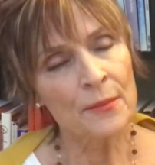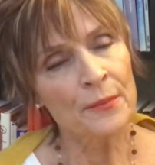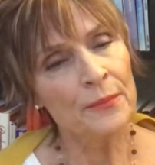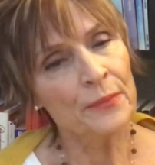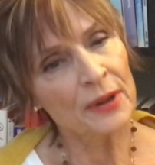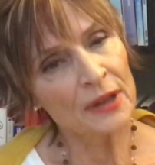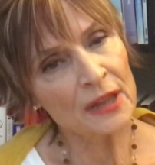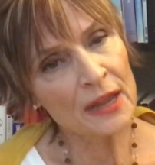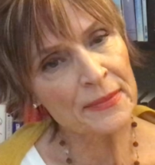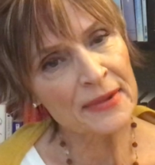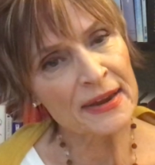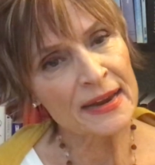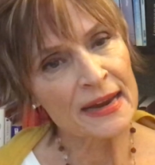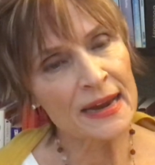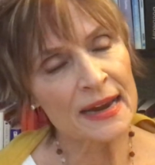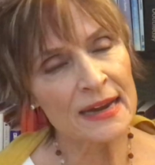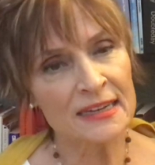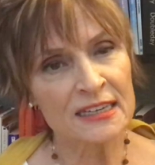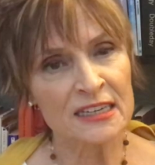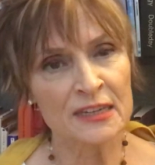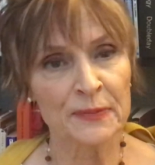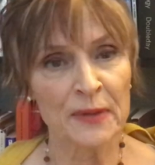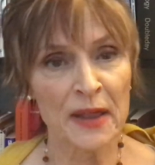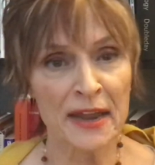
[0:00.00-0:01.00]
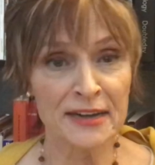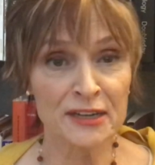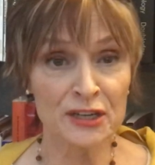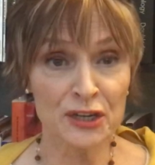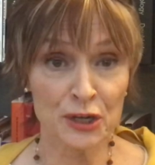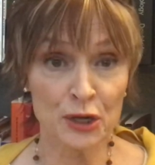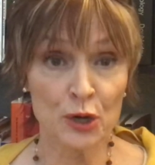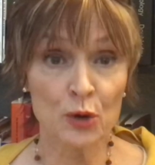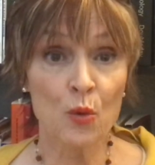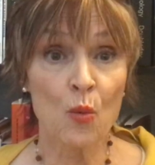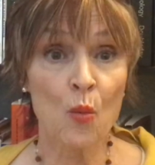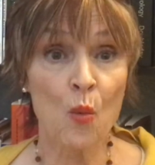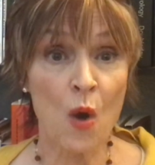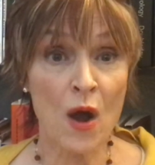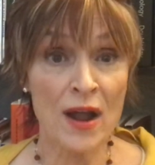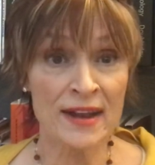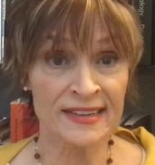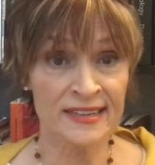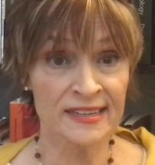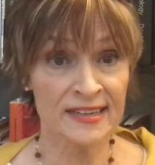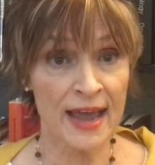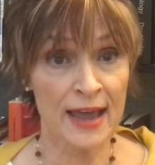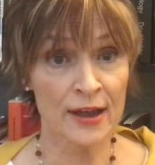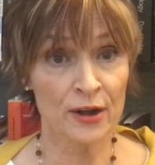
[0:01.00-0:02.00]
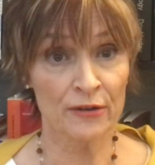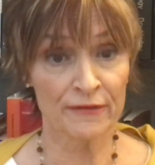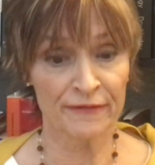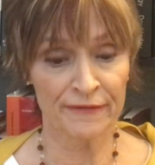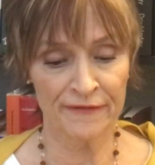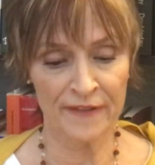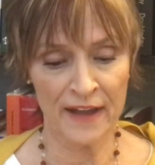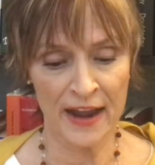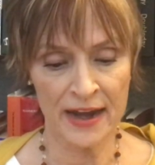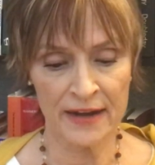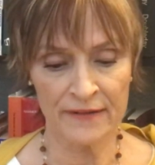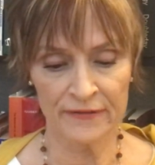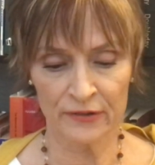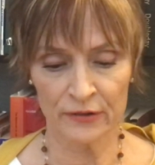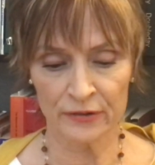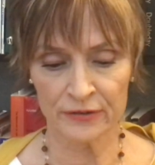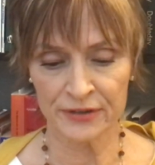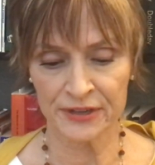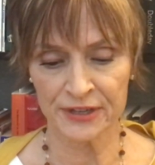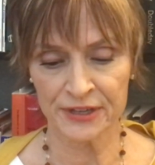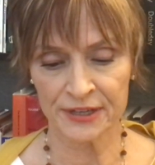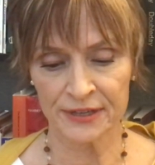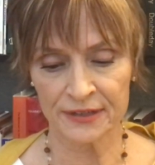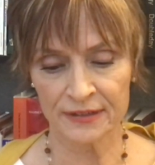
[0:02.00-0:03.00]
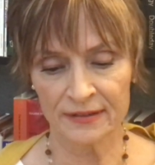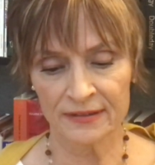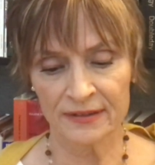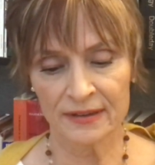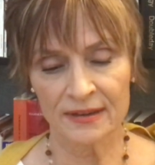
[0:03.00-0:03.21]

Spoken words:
But let me explain to you what Saturn favors.